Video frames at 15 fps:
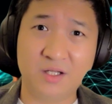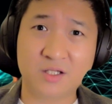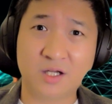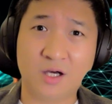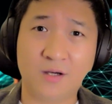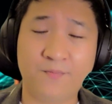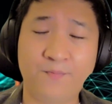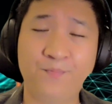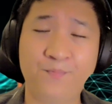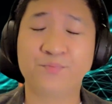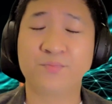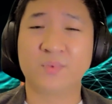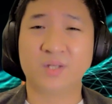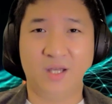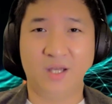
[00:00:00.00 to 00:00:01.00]
top.
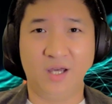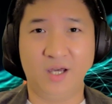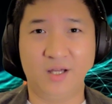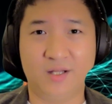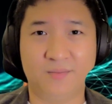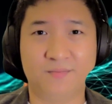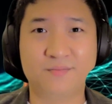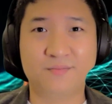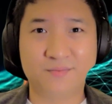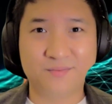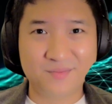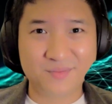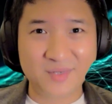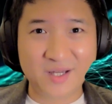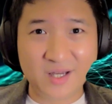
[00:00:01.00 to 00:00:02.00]
And
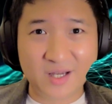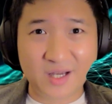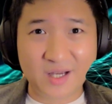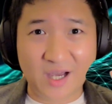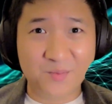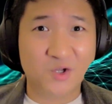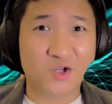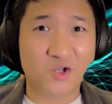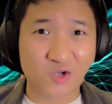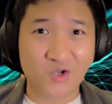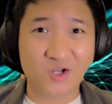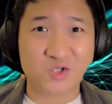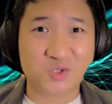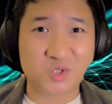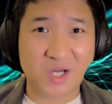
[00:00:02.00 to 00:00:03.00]
I'm not going
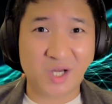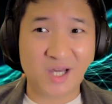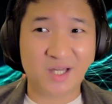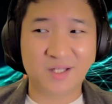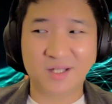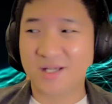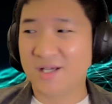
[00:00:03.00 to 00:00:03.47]
to drag.